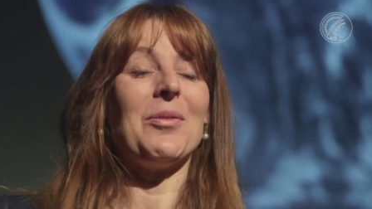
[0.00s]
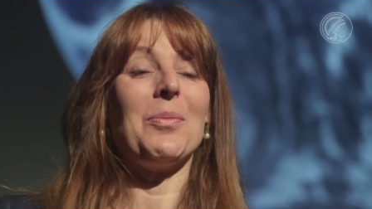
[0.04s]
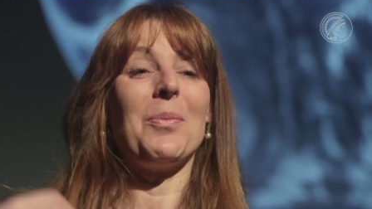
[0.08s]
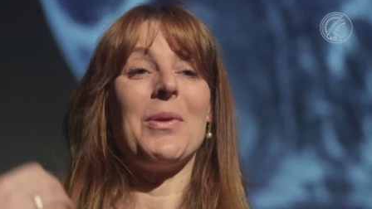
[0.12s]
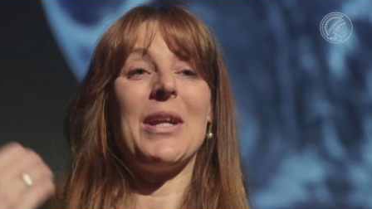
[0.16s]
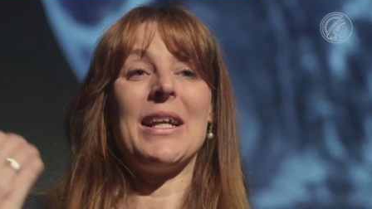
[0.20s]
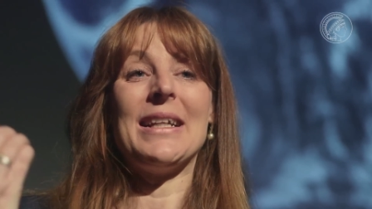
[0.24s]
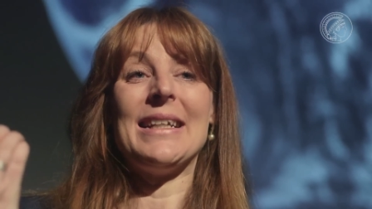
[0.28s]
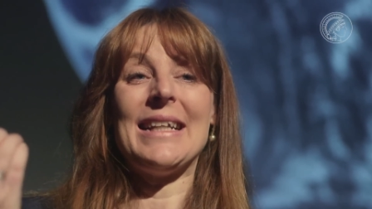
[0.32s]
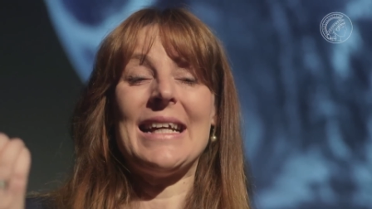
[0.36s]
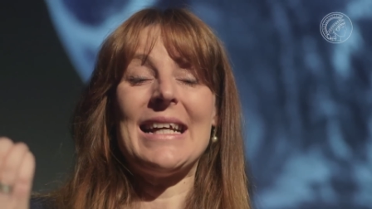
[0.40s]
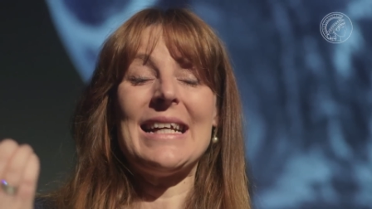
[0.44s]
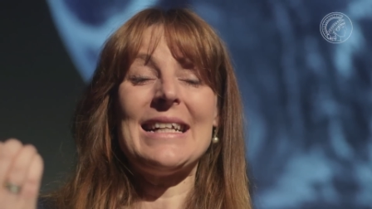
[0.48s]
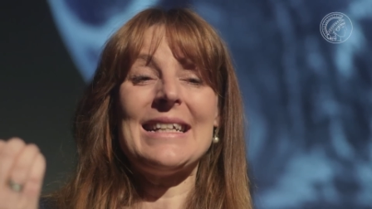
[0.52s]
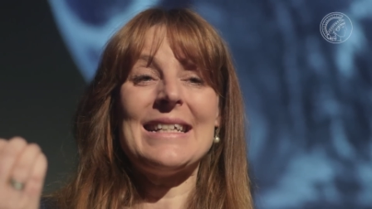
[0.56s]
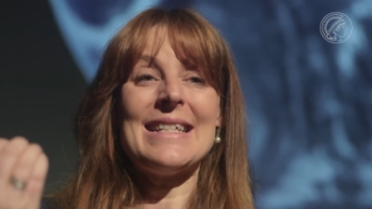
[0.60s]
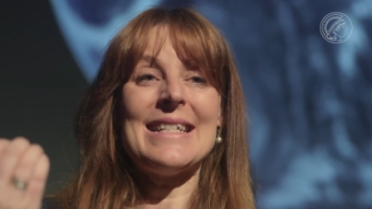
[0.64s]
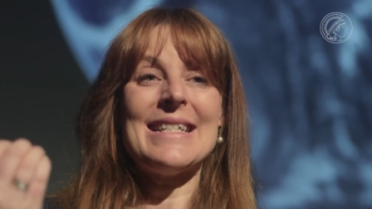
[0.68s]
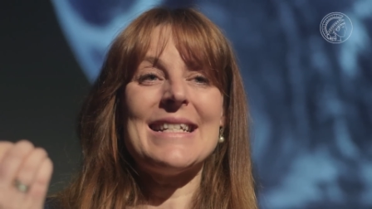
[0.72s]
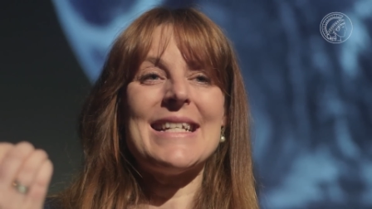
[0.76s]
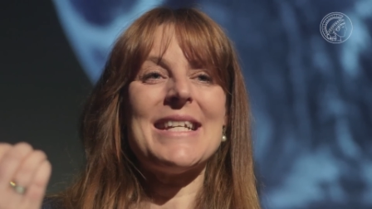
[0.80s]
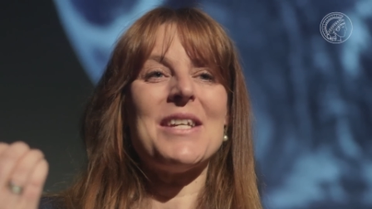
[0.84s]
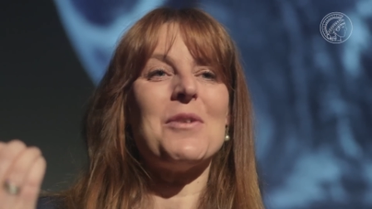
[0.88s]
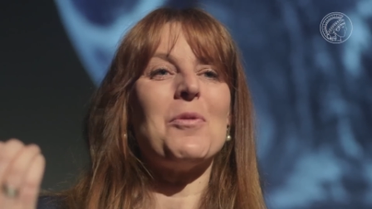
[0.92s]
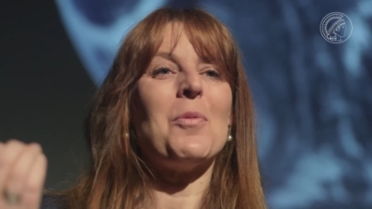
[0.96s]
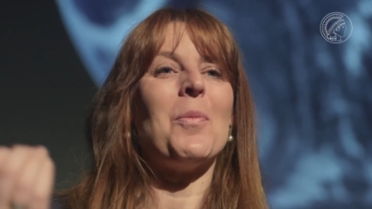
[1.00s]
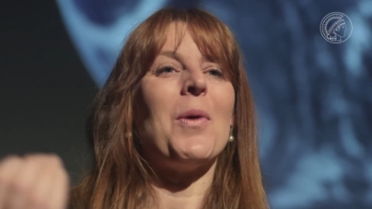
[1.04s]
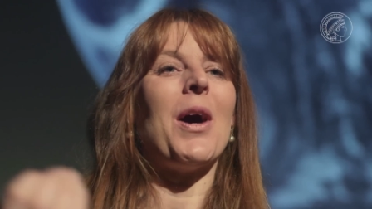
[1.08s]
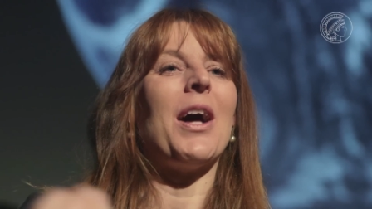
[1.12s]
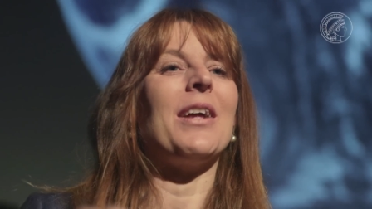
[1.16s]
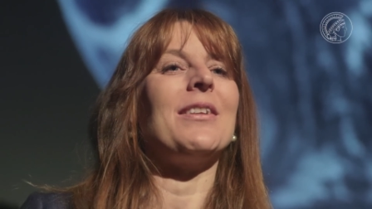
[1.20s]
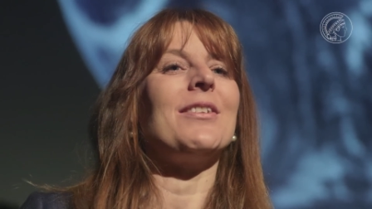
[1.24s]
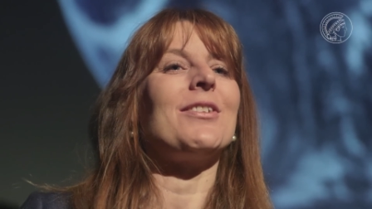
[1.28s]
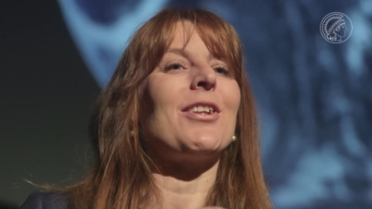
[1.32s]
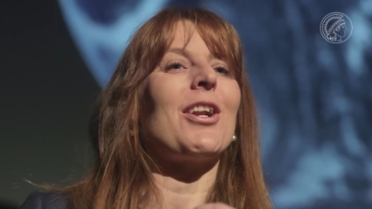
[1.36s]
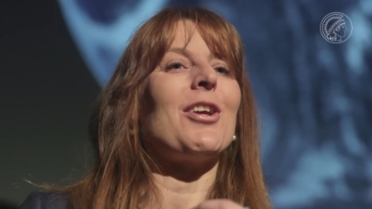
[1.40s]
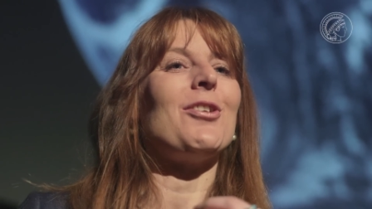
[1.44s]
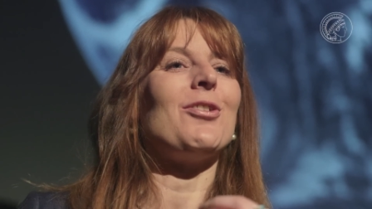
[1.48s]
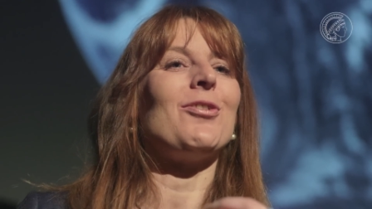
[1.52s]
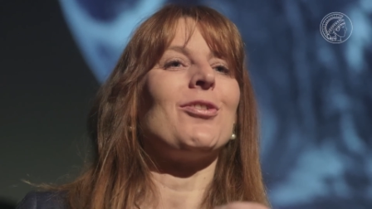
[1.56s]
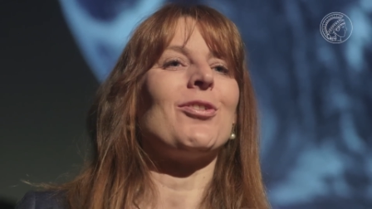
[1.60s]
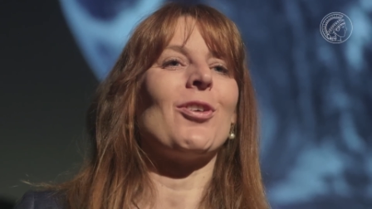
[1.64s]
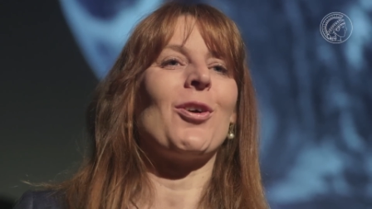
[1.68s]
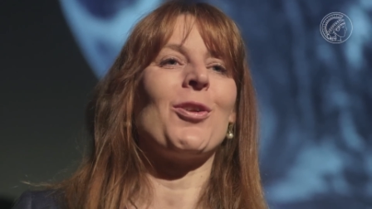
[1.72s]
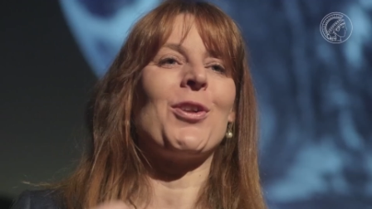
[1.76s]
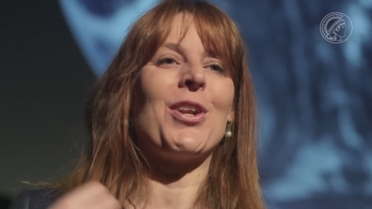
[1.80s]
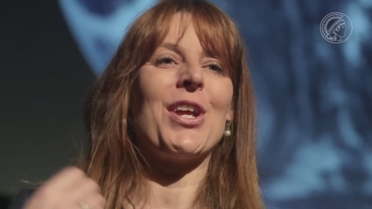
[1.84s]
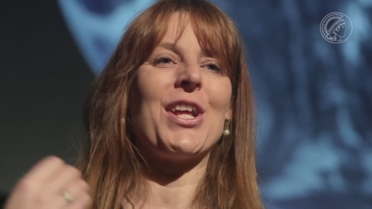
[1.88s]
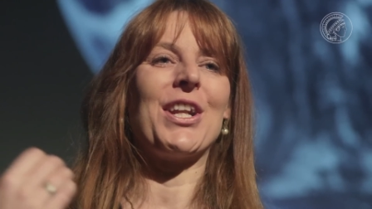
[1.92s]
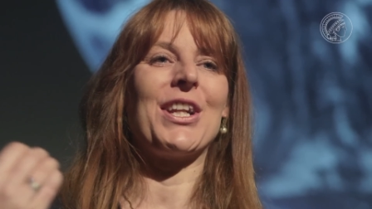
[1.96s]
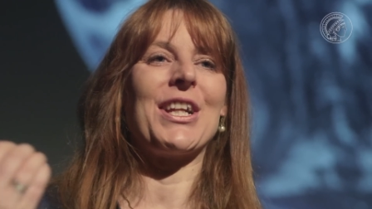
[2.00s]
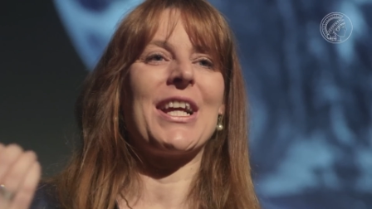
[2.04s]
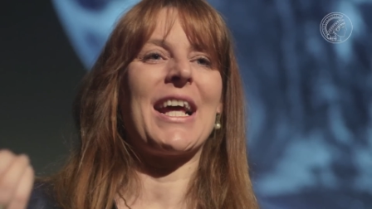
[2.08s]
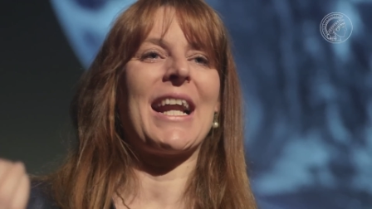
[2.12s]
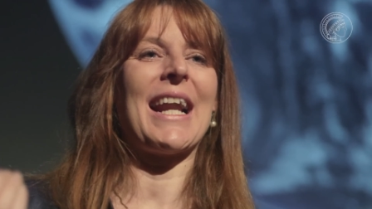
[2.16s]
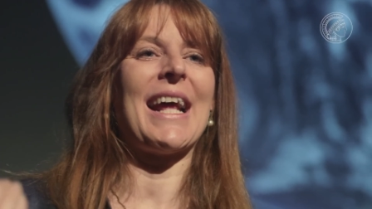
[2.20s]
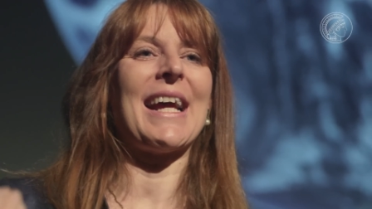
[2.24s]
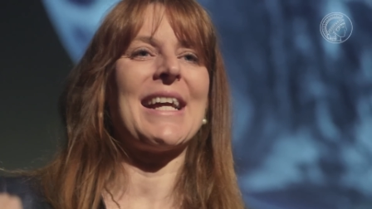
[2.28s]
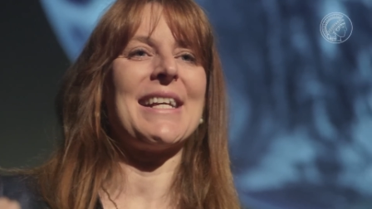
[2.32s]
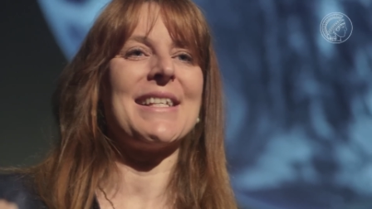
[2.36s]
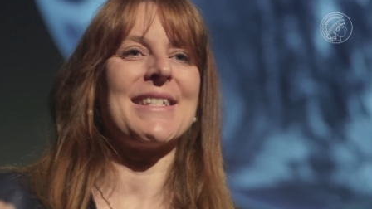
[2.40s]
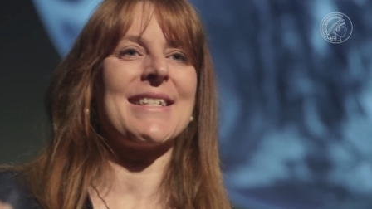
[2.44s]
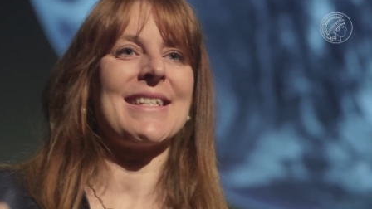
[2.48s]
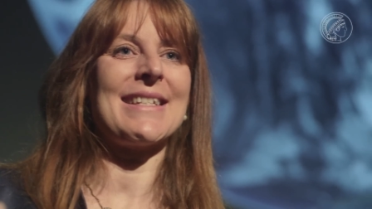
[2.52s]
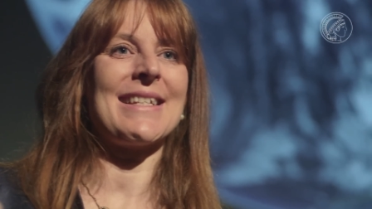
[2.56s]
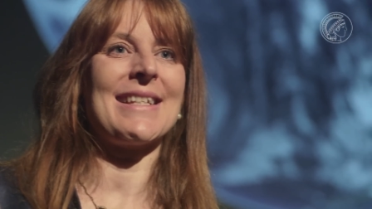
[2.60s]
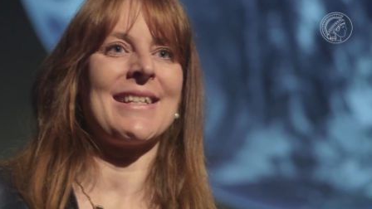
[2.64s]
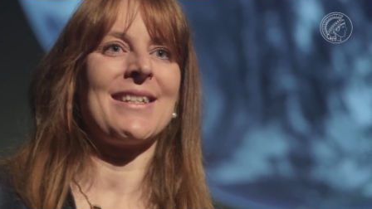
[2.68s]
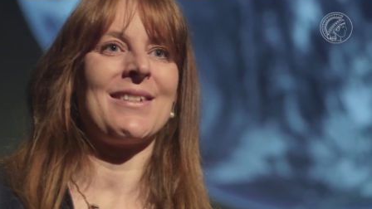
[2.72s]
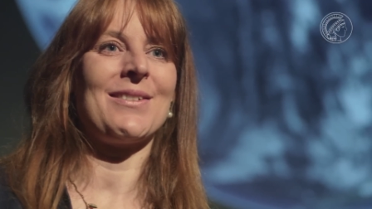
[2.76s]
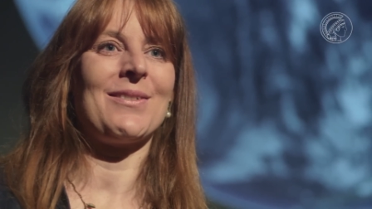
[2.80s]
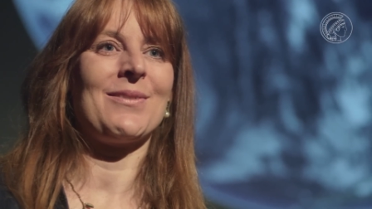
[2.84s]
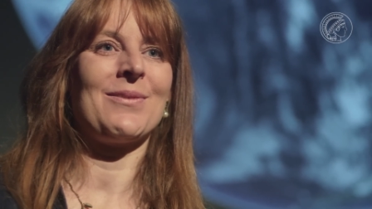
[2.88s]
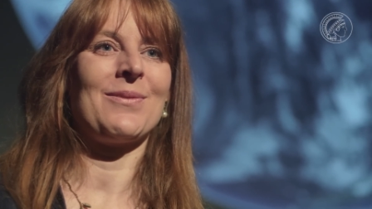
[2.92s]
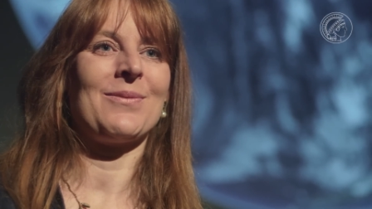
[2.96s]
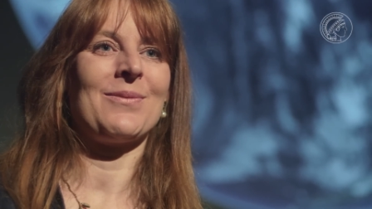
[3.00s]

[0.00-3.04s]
That means on planets which orbit other suns.